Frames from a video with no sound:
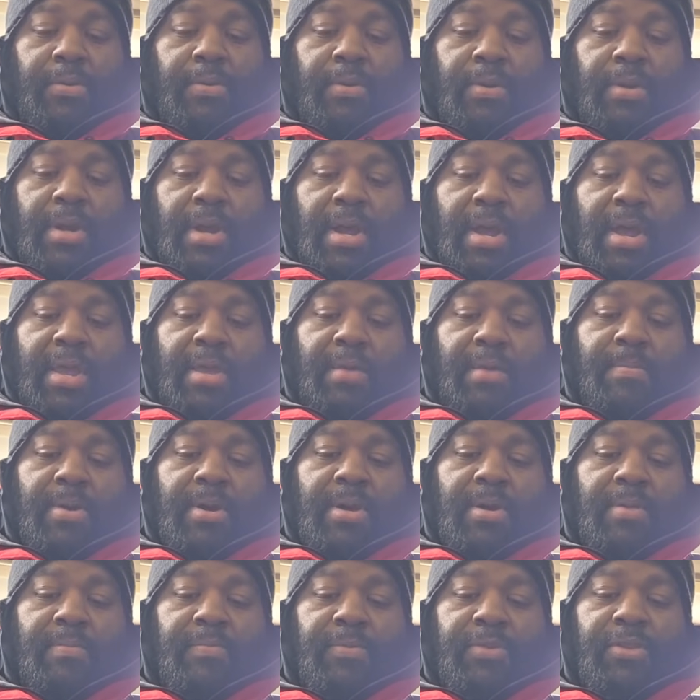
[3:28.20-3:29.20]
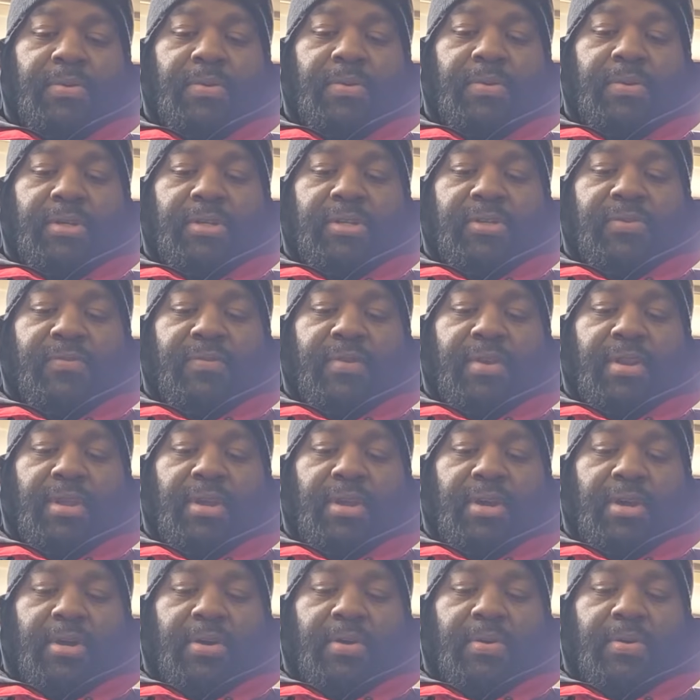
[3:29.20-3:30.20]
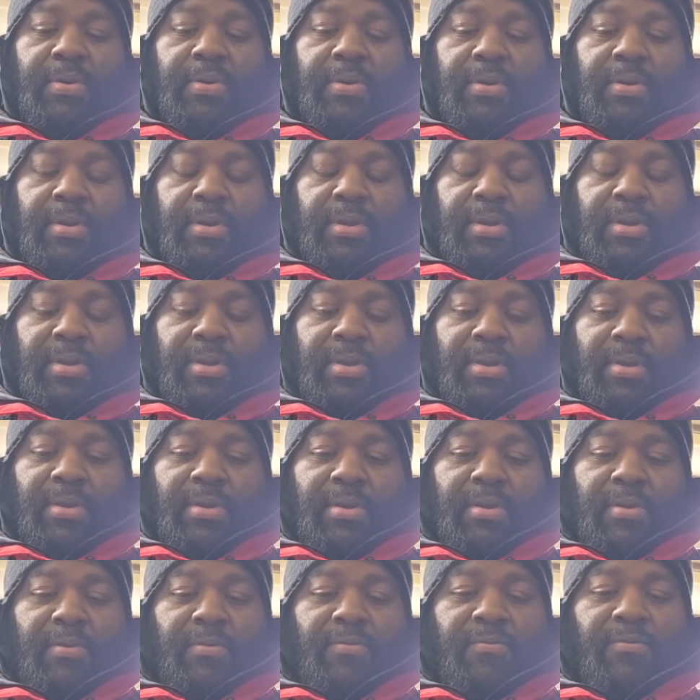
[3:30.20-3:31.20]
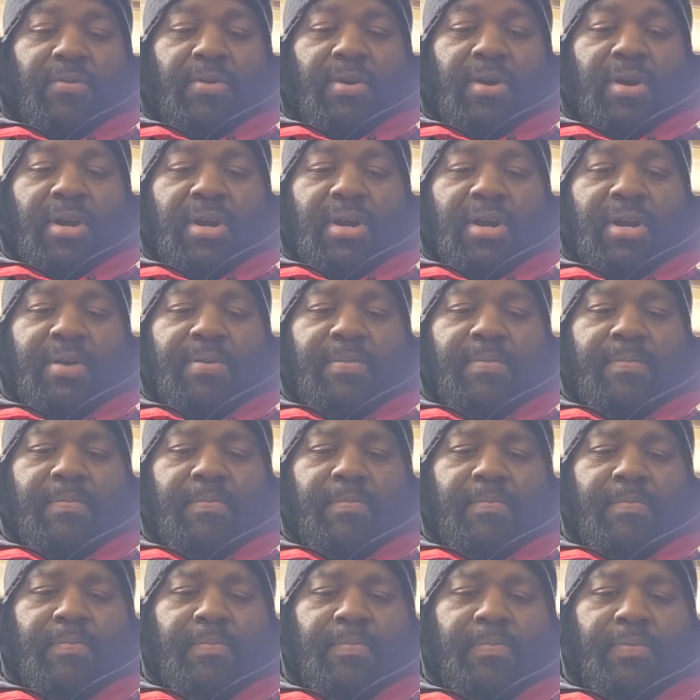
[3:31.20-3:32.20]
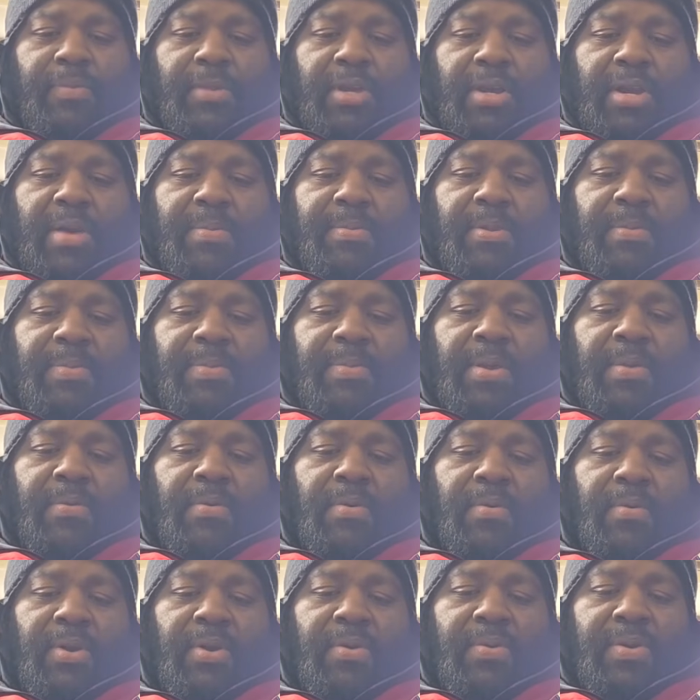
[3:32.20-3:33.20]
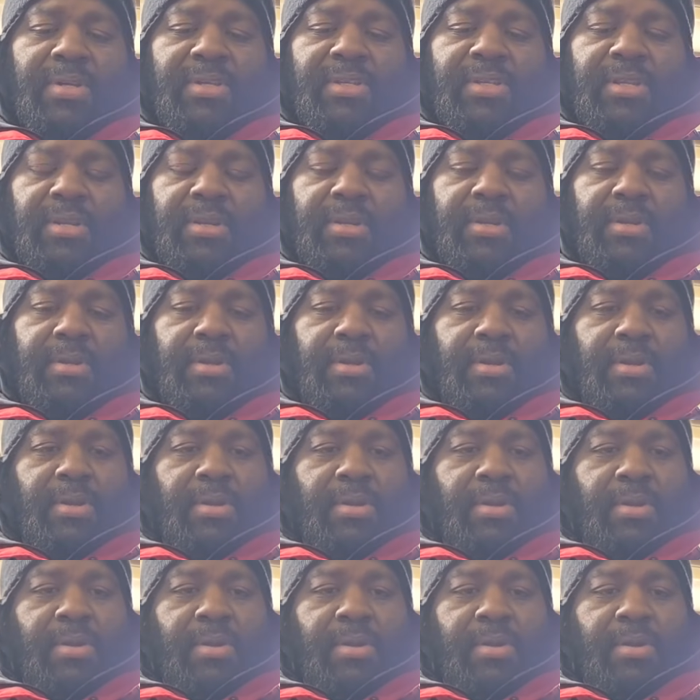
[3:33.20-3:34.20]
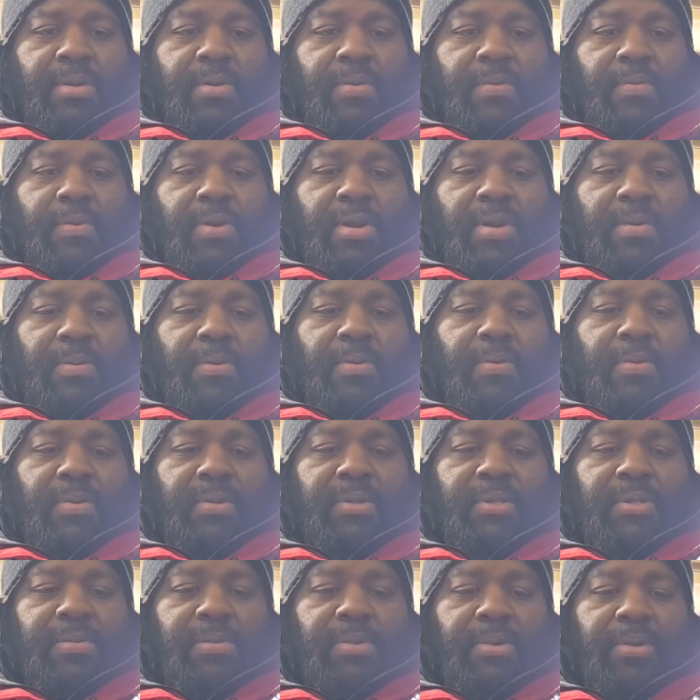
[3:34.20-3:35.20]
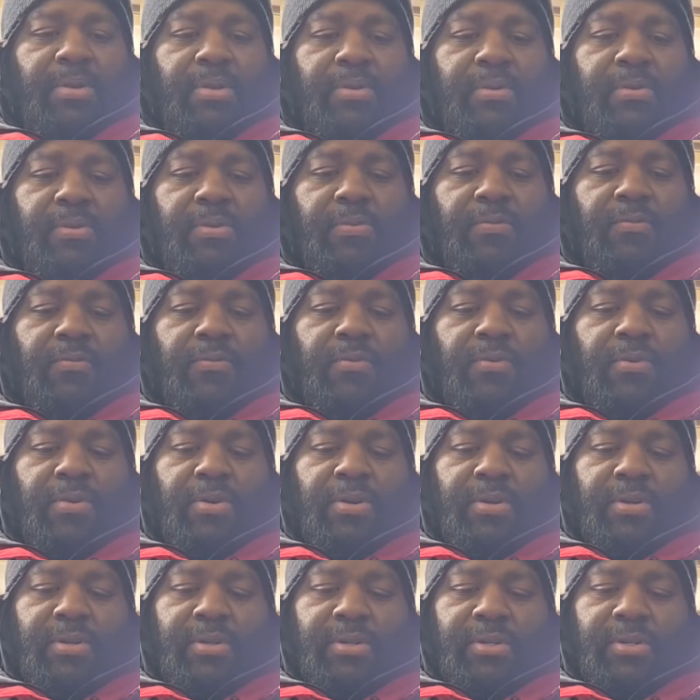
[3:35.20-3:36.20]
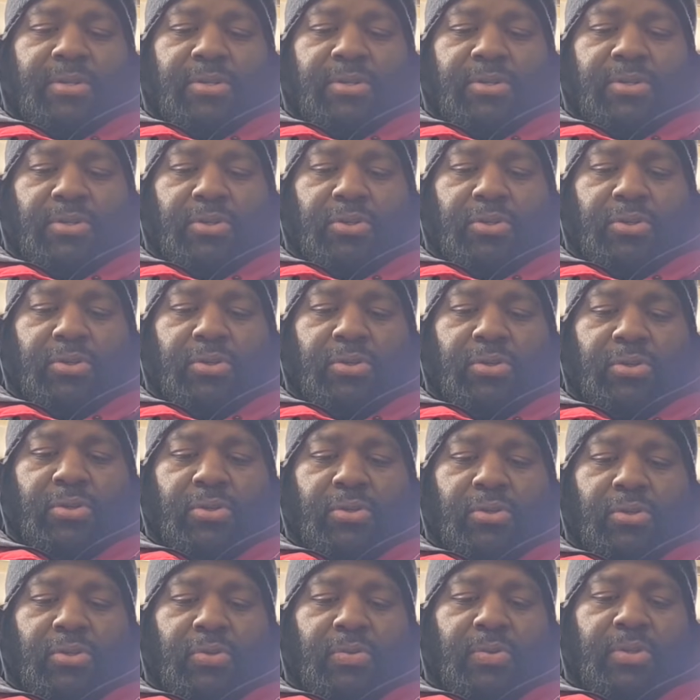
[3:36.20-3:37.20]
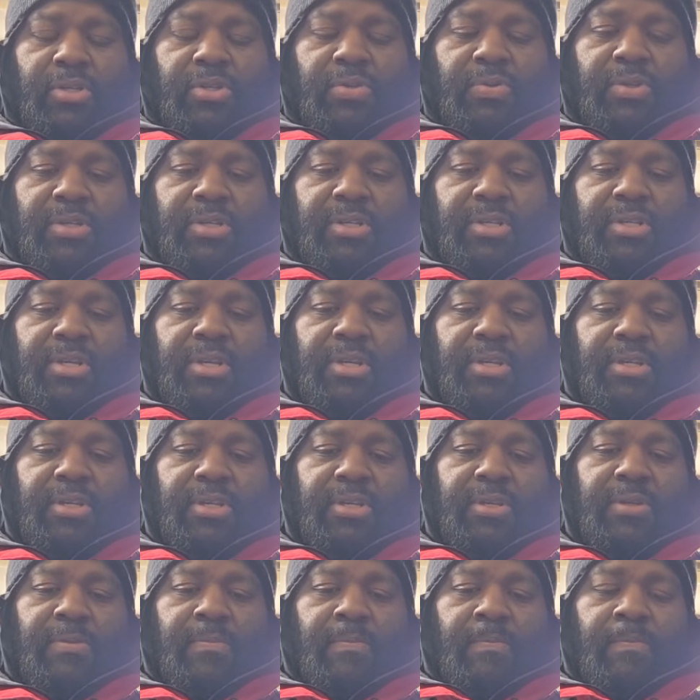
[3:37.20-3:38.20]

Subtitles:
I am doing this video for a couple of people requesting what I'm going to be using for 2026.